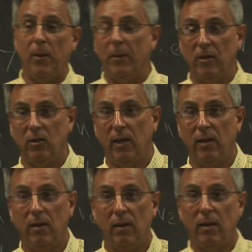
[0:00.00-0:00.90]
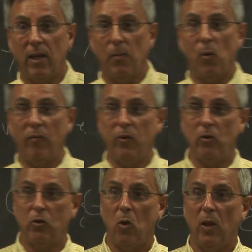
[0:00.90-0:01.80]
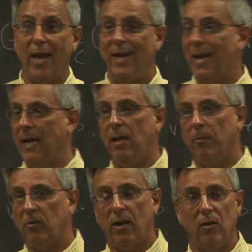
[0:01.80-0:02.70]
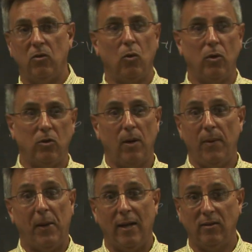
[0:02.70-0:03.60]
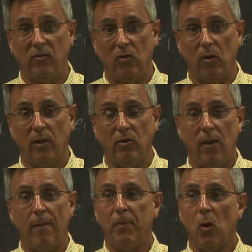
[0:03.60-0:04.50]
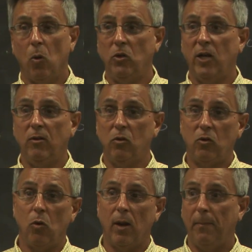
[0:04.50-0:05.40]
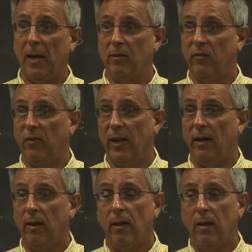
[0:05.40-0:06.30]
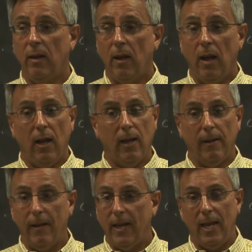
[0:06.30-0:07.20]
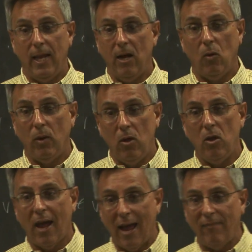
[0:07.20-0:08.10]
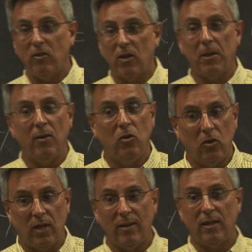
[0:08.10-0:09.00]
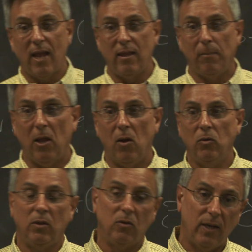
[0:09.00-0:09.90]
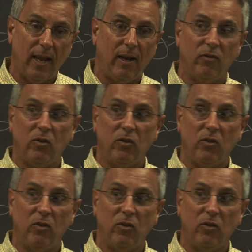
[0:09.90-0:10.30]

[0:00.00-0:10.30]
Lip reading: publicity, number one, for your school, and 90% of those stories are going to be positive stories, or shed your school in a positive light. You know, you have to, sometimes you just have to take the blows. There's a negative